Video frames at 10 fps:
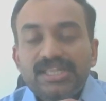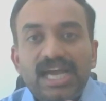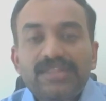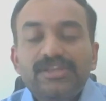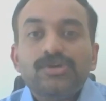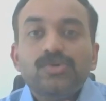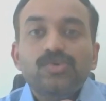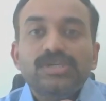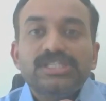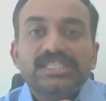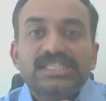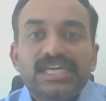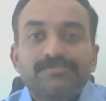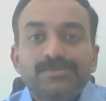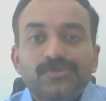The other rules in
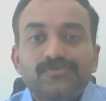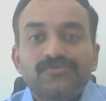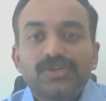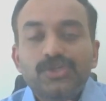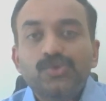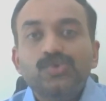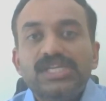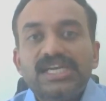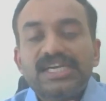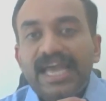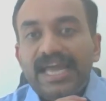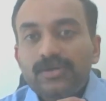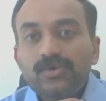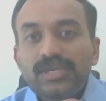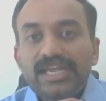terms of using a
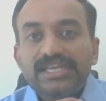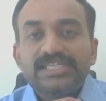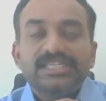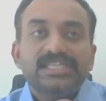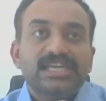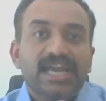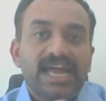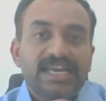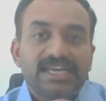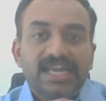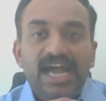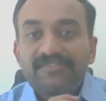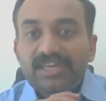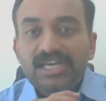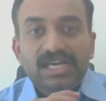calculator and
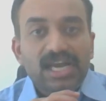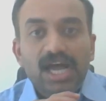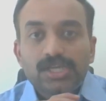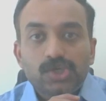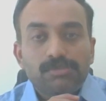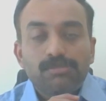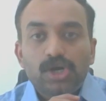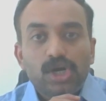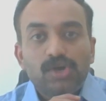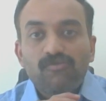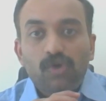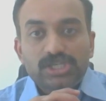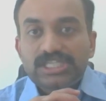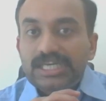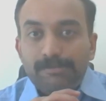having a glass or a bottle of
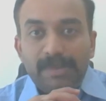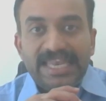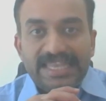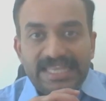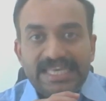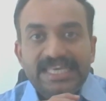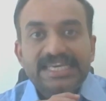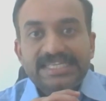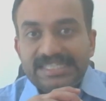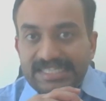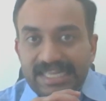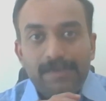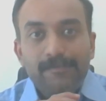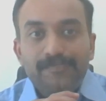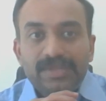water remain the
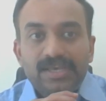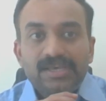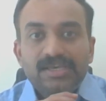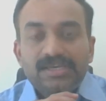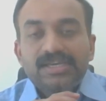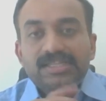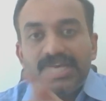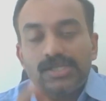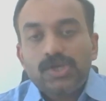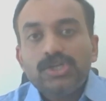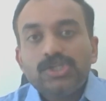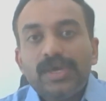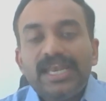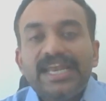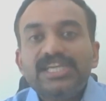same. There is
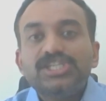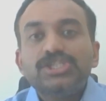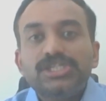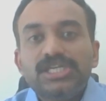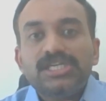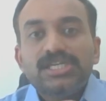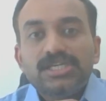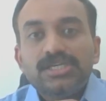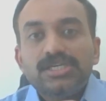also an additional